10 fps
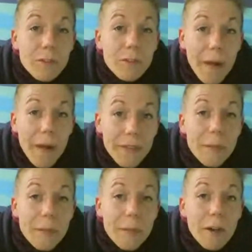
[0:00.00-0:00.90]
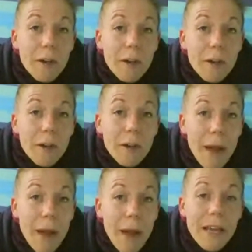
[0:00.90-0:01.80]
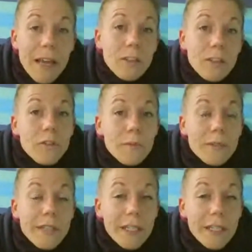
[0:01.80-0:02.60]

a month, still based on part-time hours.